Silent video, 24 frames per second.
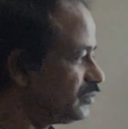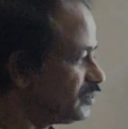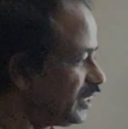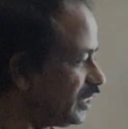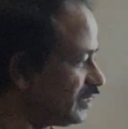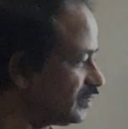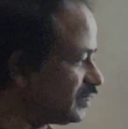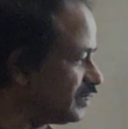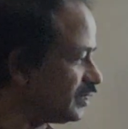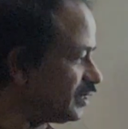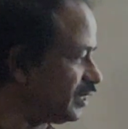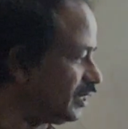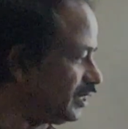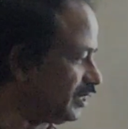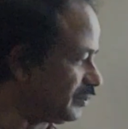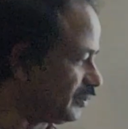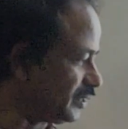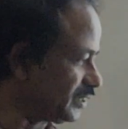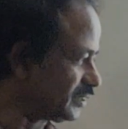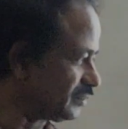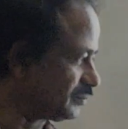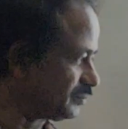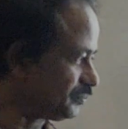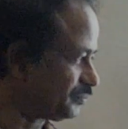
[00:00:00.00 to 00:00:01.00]
Transcendental
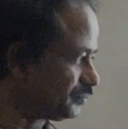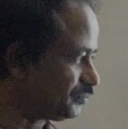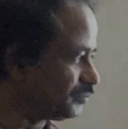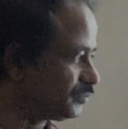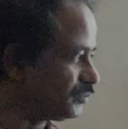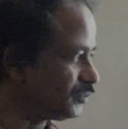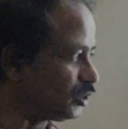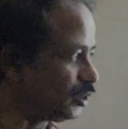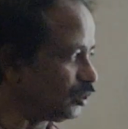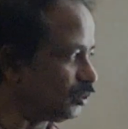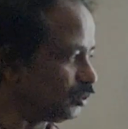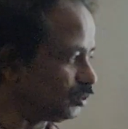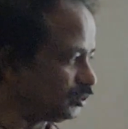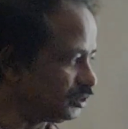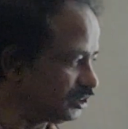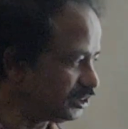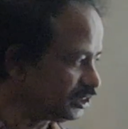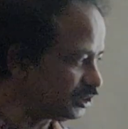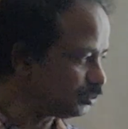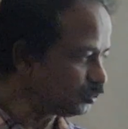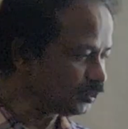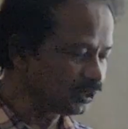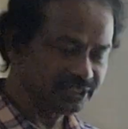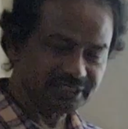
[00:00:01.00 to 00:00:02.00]
equation. So this
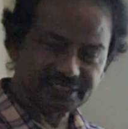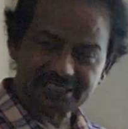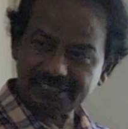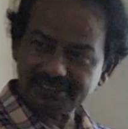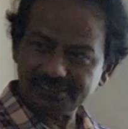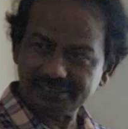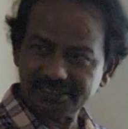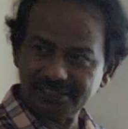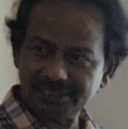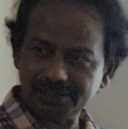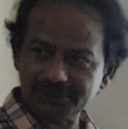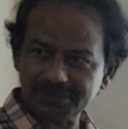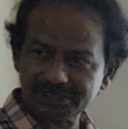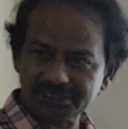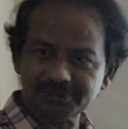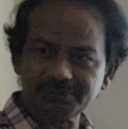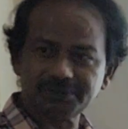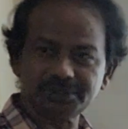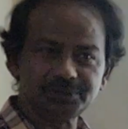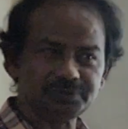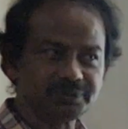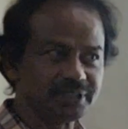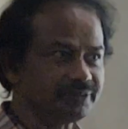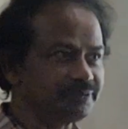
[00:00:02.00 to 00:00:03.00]
is one transcendental equation
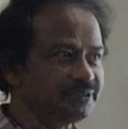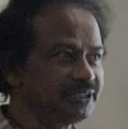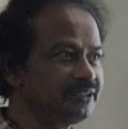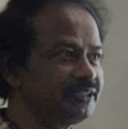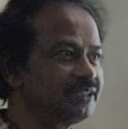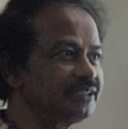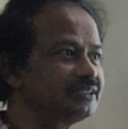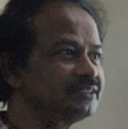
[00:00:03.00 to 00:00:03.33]
which we have